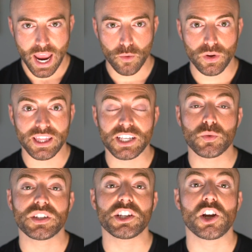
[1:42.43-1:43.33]
and when
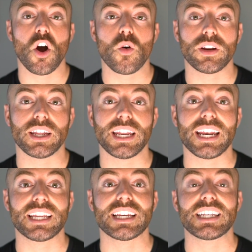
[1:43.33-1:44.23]
this was decoded,
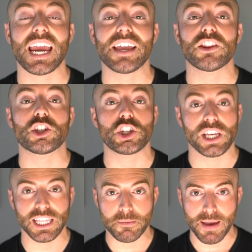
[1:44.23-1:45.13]
it contained the
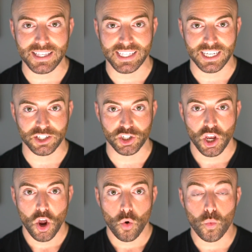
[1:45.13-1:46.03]
chilling message,
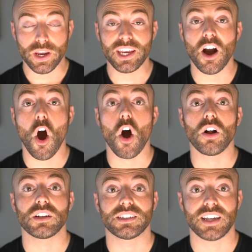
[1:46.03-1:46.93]
we
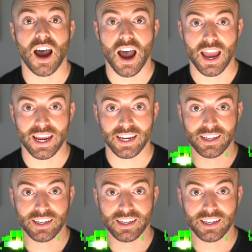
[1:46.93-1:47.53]
all die.